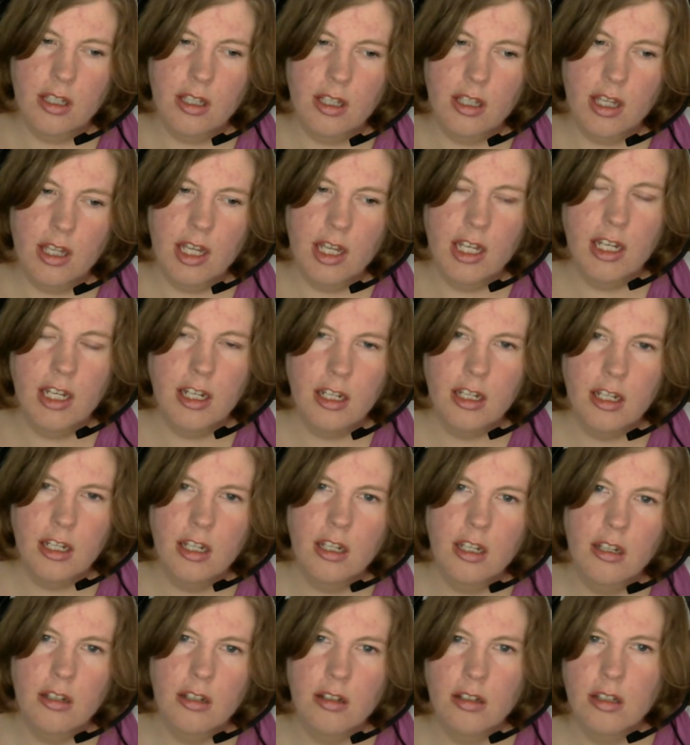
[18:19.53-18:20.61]
And
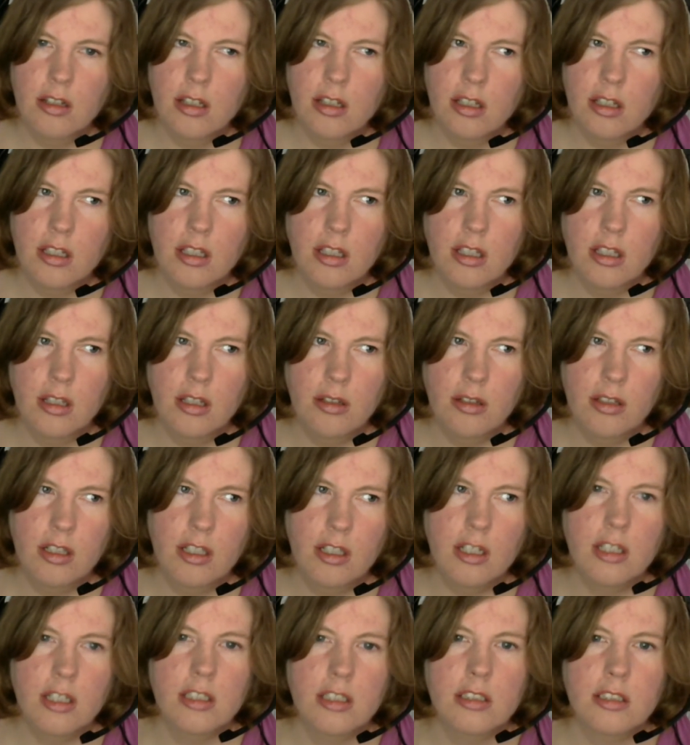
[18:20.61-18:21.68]
he
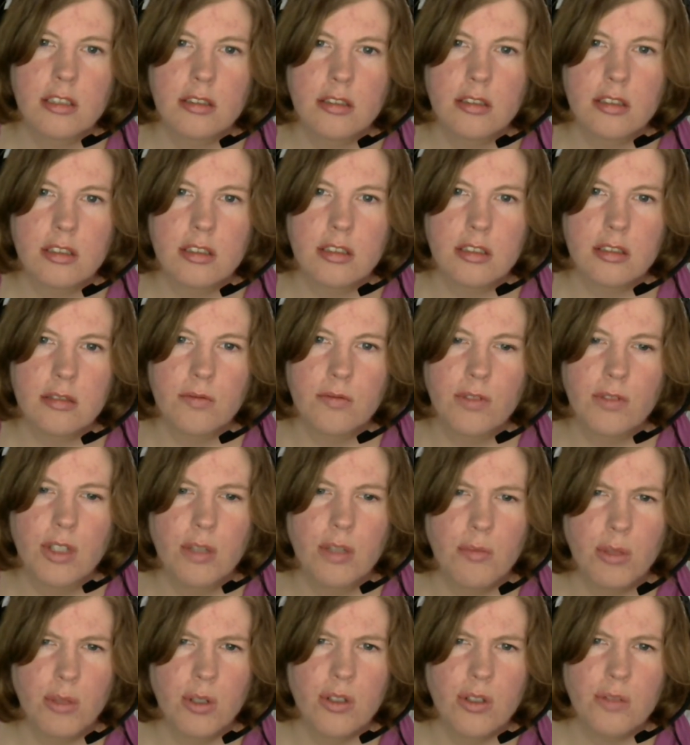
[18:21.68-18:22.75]
does for the
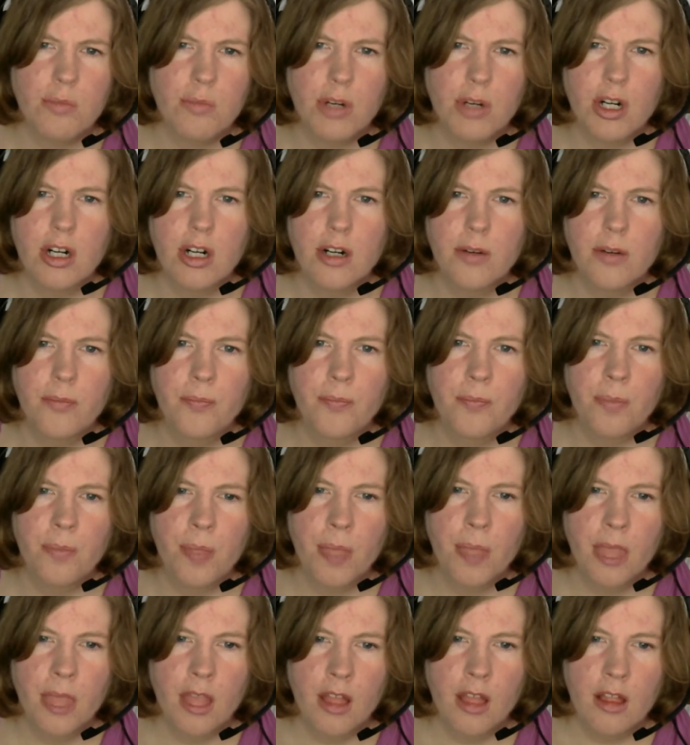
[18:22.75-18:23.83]
most part.
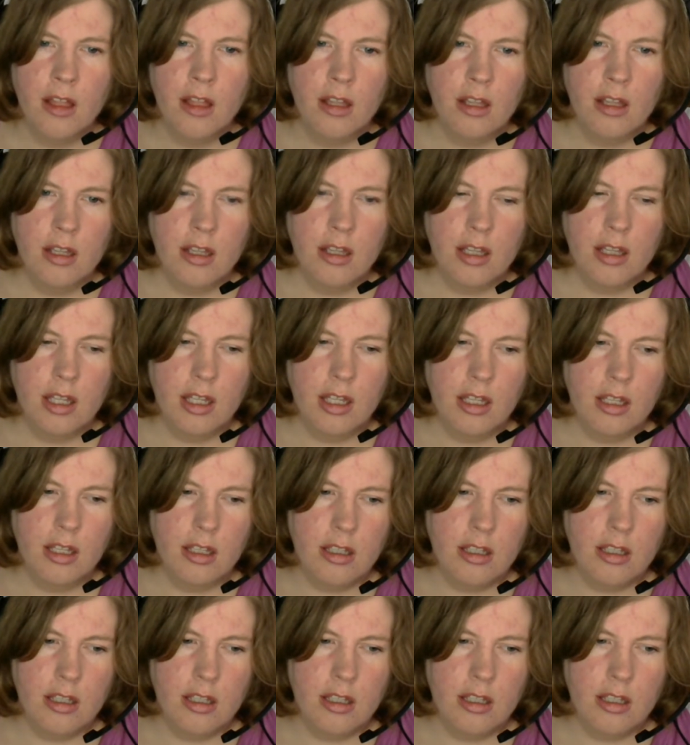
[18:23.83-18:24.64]
Like,